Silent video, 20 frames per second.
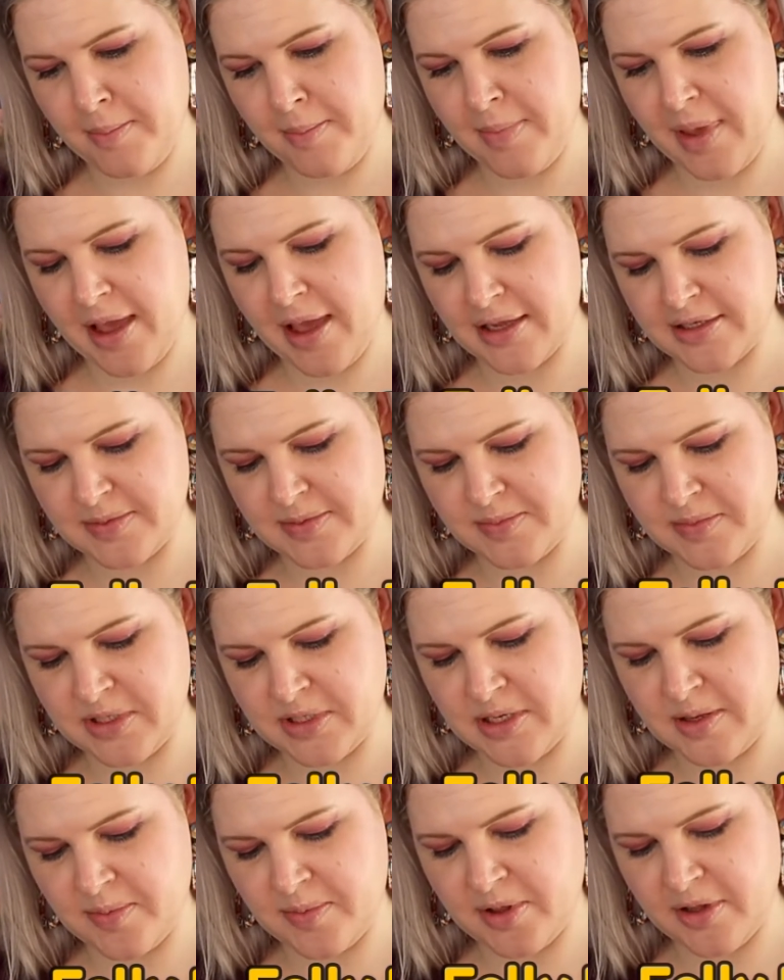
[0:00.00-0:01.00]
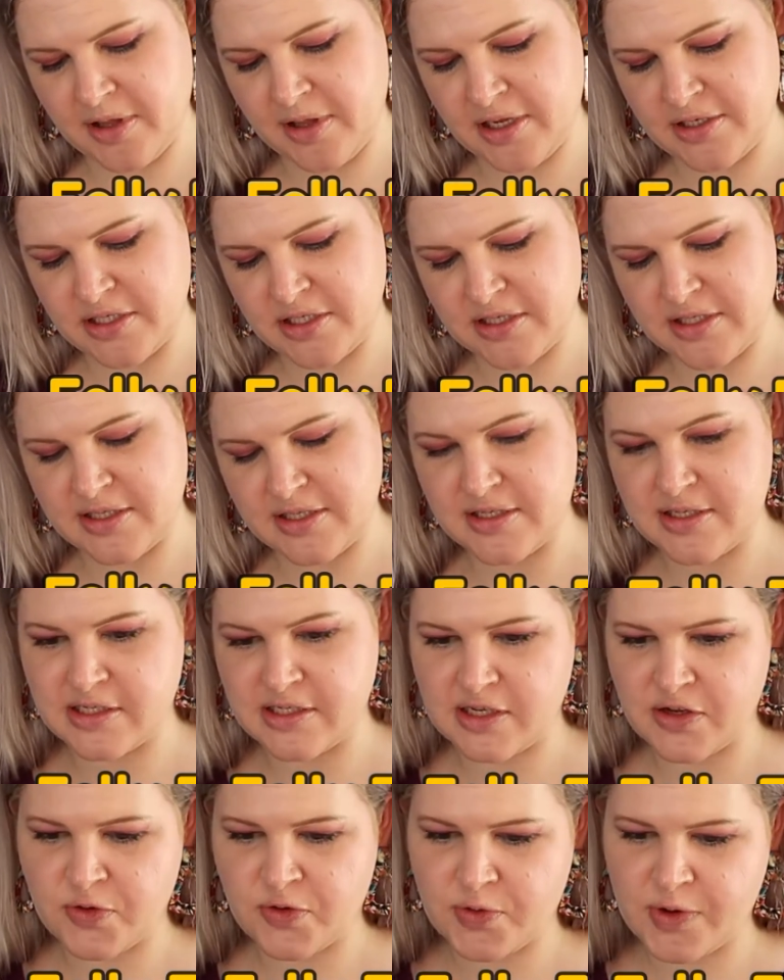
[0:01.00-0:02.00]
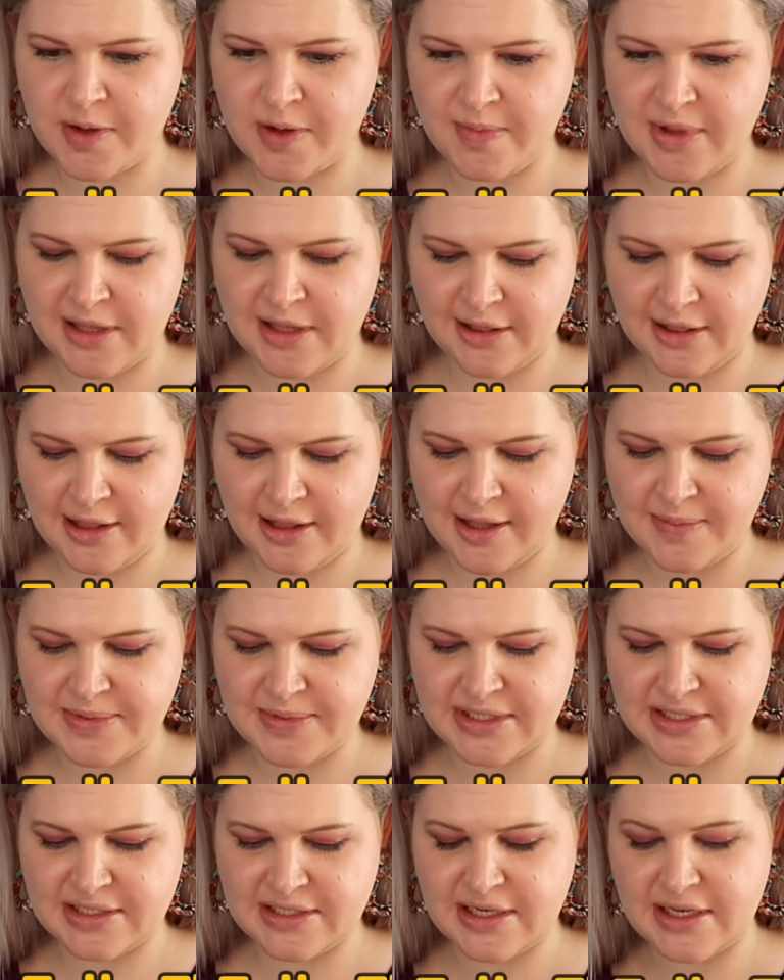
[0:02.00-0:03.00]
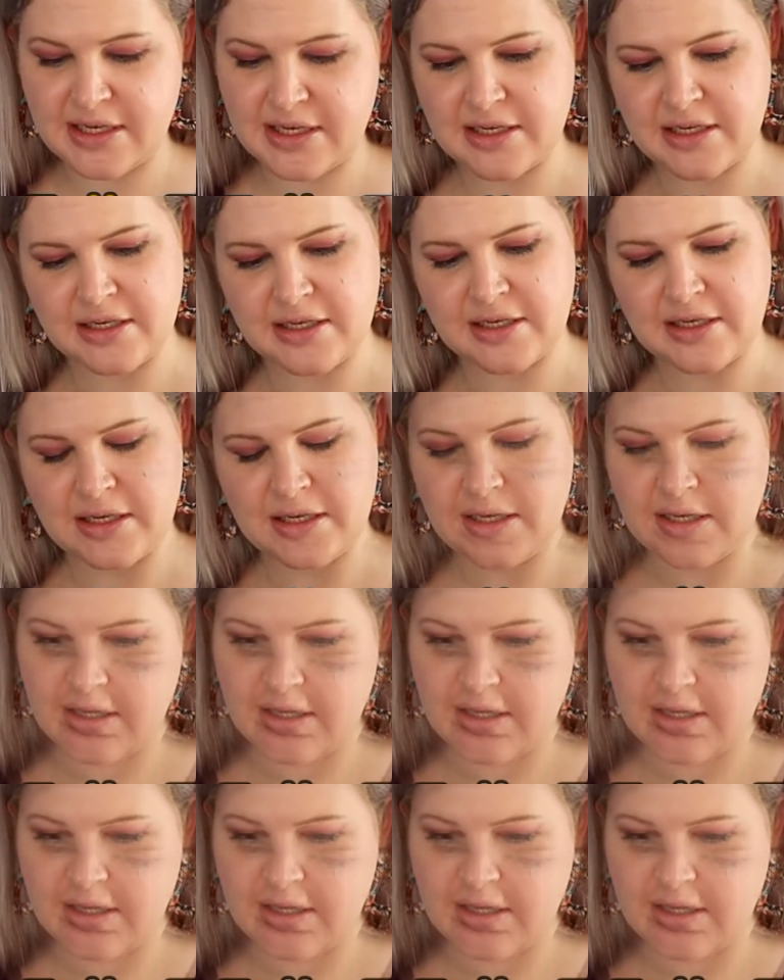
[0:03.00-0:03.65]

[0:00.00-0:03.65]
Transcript: Matte Manipulation. This is a creamy lipstick.